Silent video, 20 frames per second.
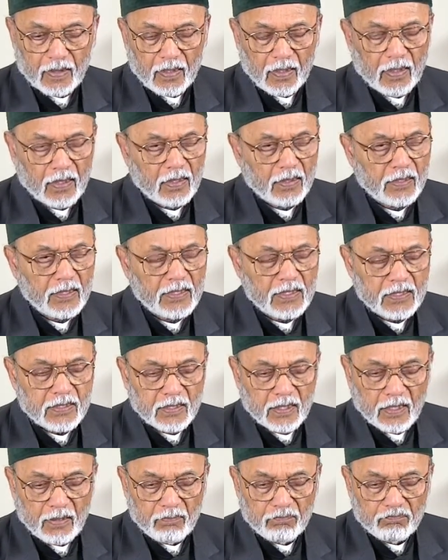This
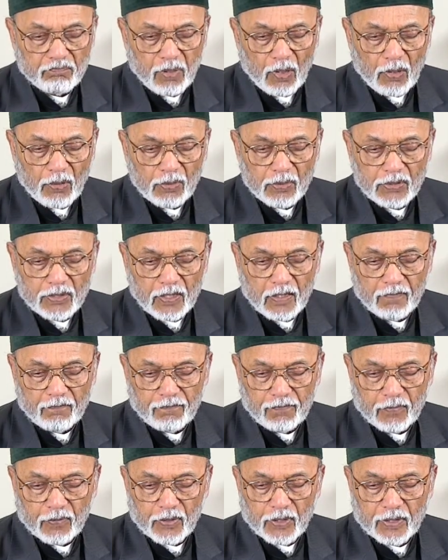imposing
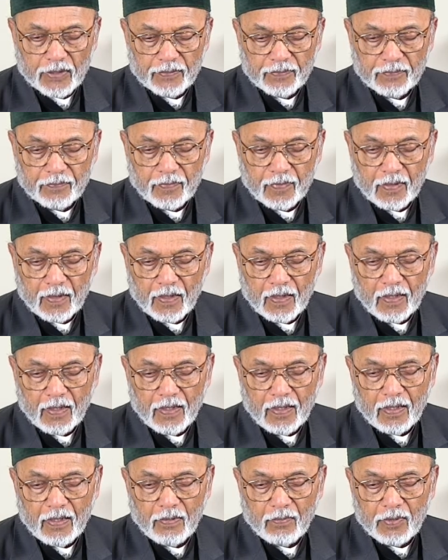fort,
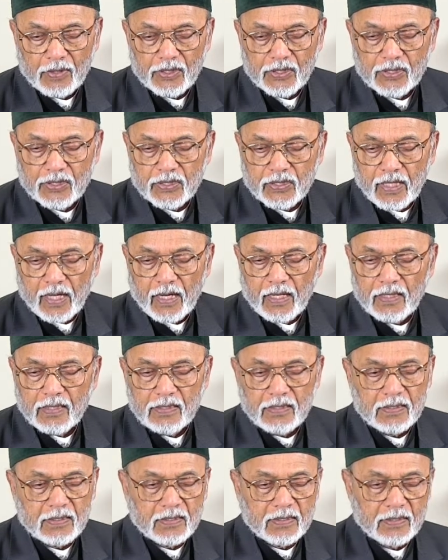which
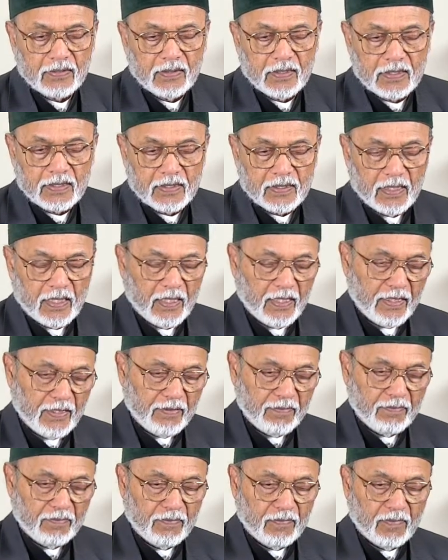stands to this
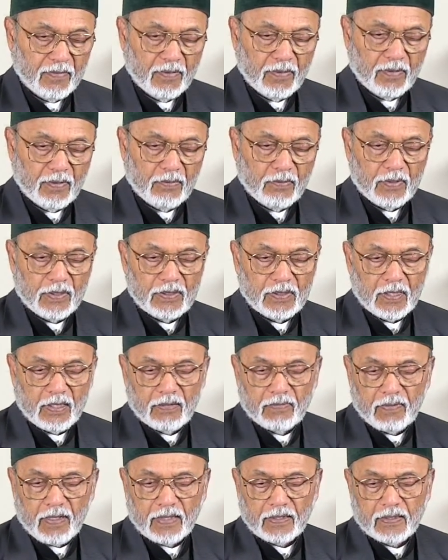day, was
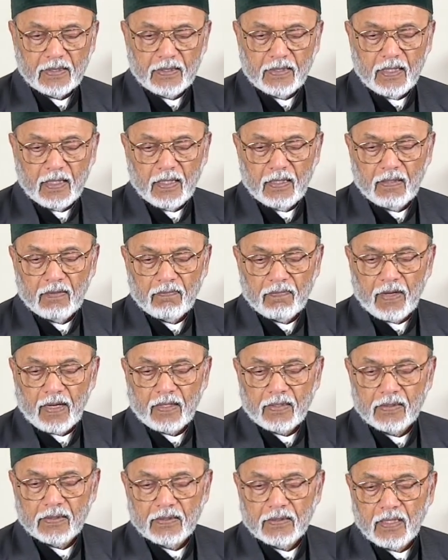erected in a
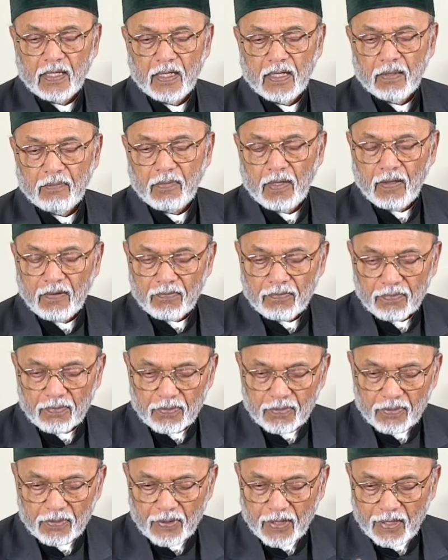record time of
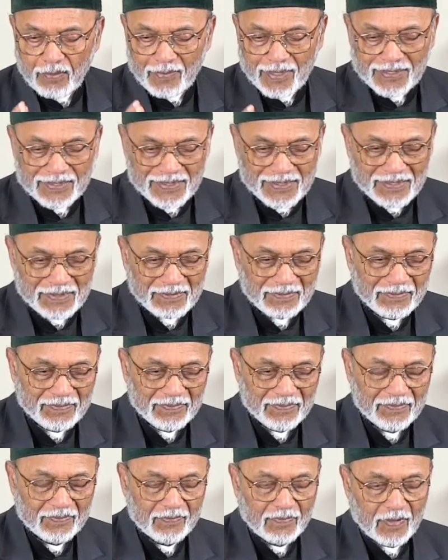3 months
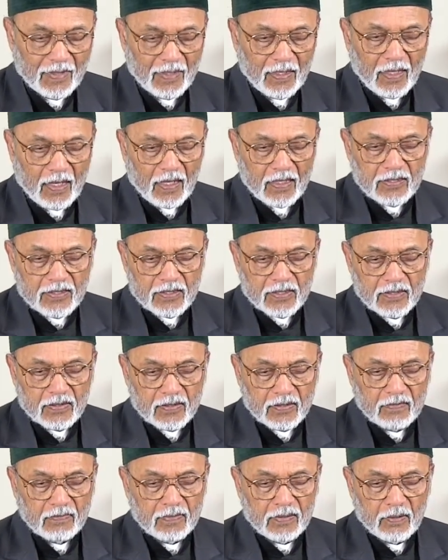and
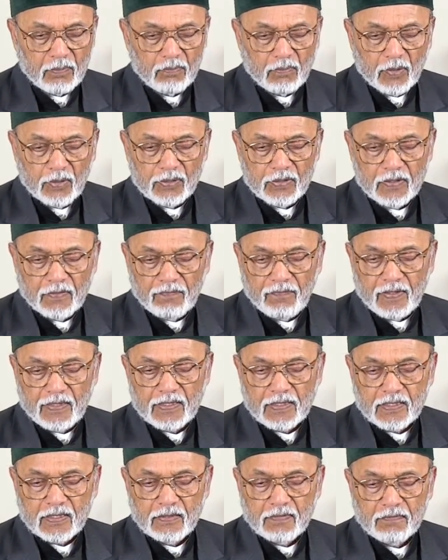served both
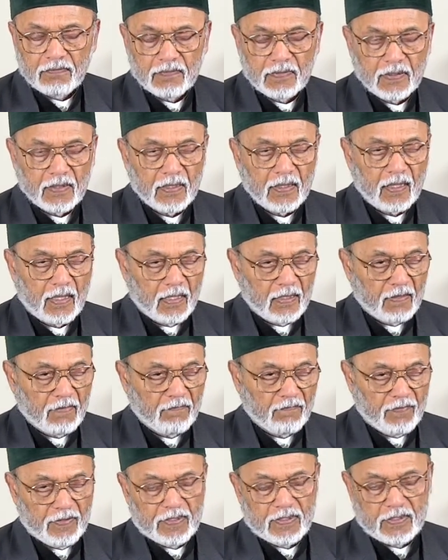defensive and
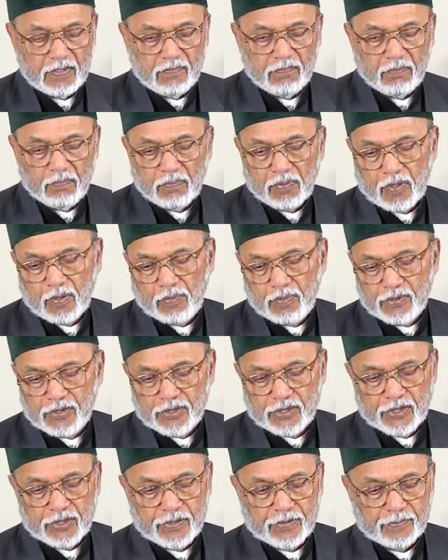offensive
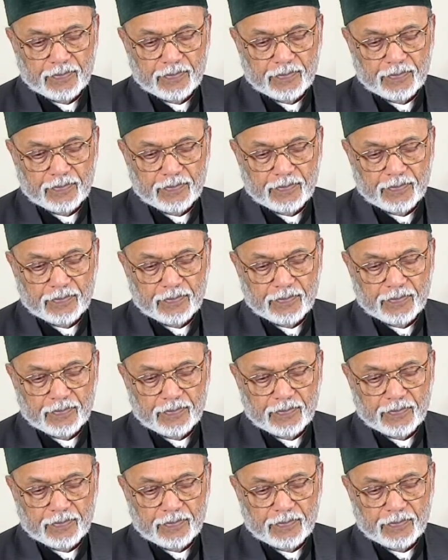purposes.